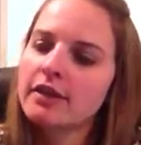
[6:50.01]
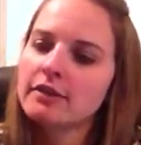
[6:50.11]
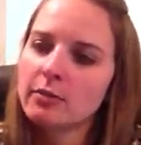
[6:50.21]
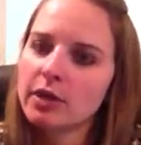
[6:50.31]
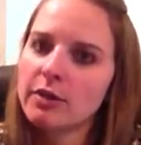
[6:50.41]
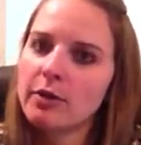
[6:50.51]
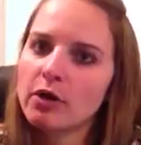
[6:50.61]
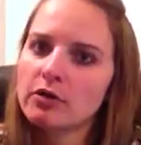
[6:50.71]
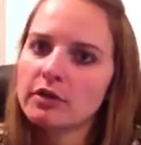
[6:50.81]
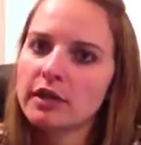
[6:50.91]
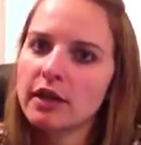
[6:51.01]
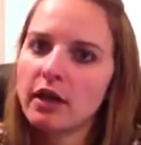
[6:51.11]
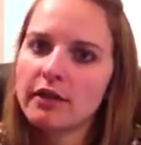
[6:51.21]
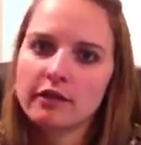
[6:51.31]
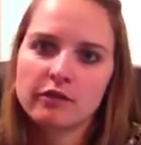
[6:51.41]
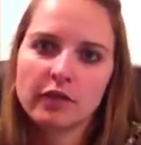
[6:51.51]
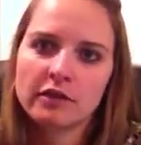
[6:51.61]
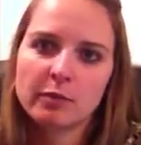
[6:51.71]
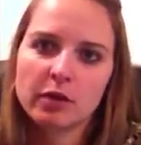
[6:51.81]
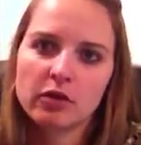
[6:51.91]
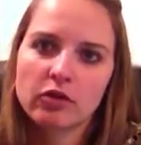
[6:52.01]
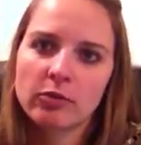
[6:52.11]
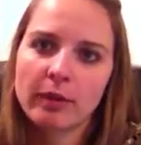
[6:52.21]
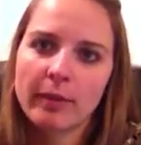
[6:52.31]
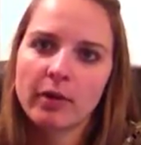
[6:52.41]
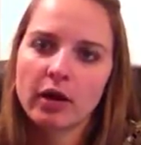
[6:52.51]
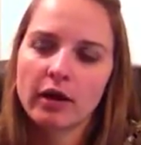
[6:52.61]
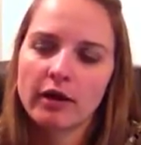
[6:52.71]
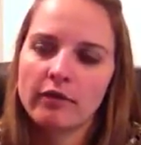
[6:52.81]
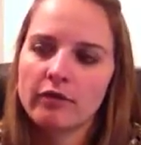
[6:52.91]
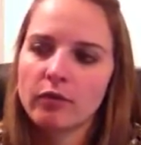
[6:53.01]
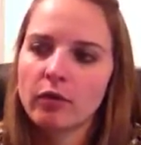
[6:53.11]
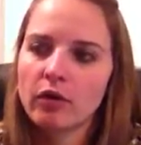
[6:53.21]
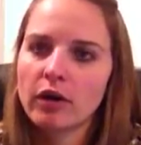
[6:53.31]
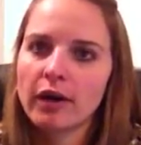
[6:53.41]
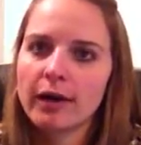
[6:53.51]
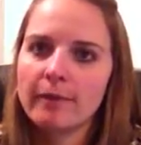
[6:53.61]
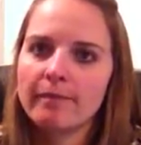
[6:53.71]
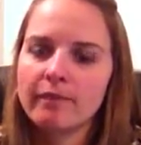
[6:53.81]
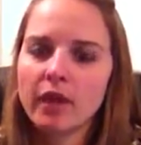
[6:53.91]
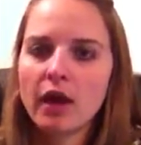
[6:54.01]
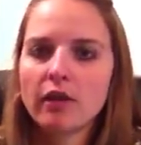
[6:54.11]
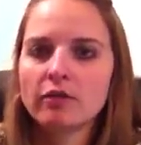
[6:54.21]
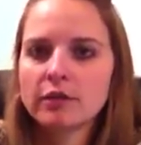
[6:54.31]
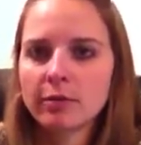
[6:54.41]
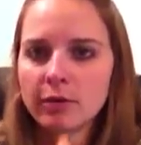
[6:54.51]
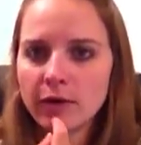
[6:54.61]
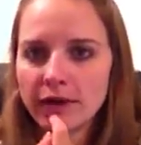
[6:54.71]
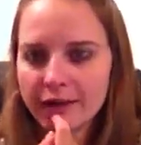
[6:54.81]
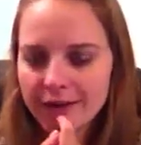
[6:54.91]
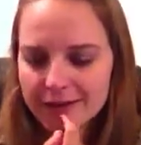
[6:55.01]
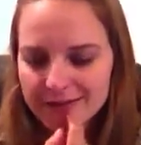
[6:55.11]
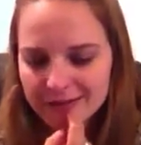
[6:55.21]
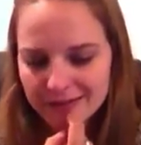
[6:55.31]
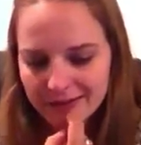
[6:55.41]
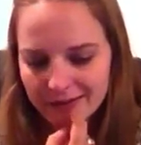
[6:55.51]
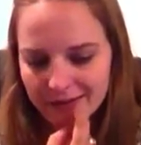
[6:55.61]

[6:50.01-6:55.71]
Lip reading: Someone had posted on this Facebook group I'm on for other WLS